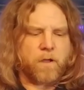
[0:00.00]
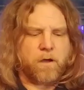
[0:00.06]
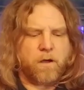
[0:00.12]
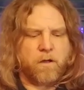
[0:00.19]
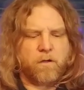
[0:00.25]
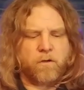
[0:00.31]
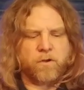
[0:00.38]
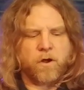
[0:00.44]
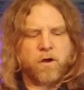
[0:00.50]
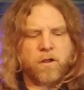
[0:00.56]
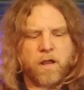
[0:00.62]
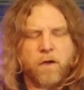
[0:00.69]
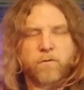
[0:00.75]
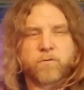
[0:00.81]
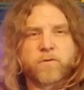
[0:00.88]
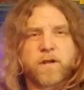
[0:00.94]
All in all,
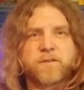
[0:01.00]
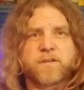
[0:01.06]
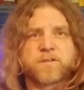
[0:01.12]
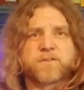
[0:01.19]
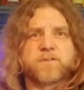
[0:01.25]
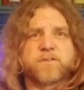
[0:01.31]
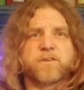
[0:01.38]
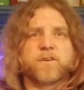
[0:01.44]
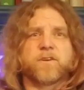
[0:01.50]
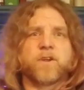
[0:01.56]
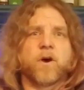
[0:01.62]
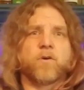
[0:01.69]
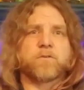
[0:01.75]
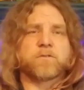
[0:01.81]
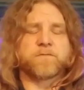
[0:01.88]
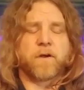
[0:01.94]
I would rate this
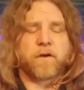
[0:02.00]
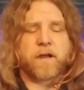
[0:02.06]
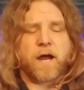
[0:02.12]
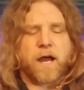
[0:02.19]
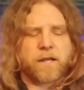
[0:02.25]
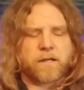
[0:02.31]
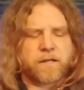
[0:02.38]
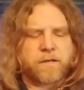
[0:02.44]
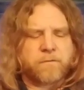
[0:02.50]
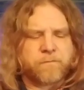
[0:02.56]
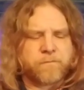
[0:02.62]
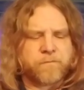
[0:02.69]
nose very highly.